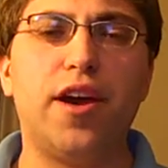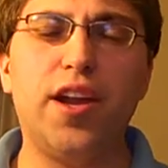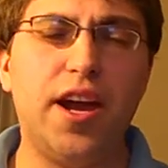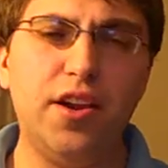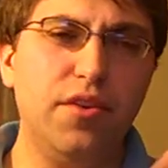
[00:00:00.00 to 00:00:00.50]

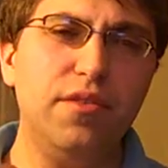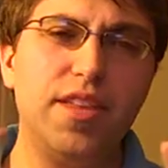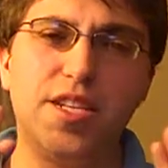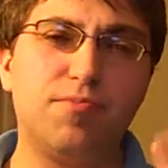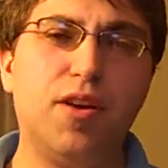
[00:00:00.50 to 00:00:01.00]
I, I know
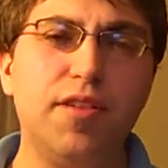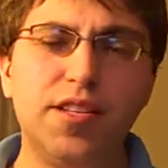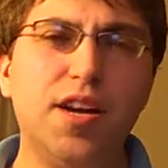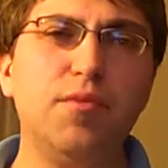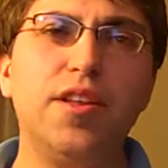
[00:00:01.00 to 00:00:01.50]
that's pro-
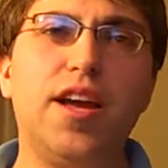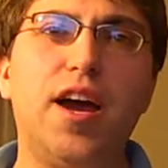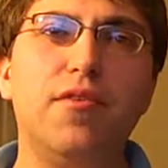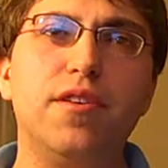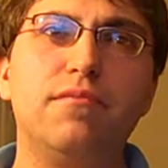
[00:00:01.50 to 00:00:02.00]
that's not really
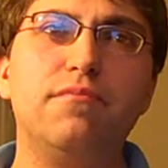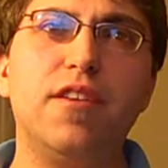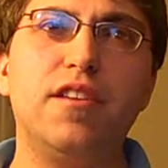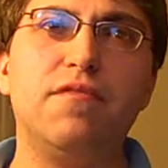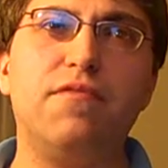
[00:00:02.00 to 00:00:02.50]
how it,
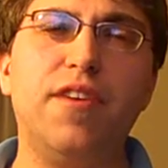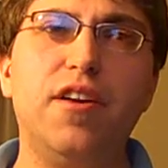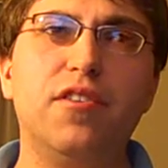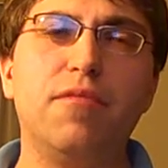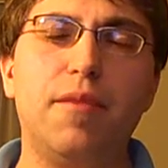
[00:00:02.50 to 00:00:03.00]
it
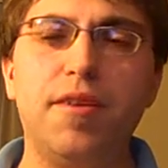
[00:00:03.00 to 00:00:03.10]
felt.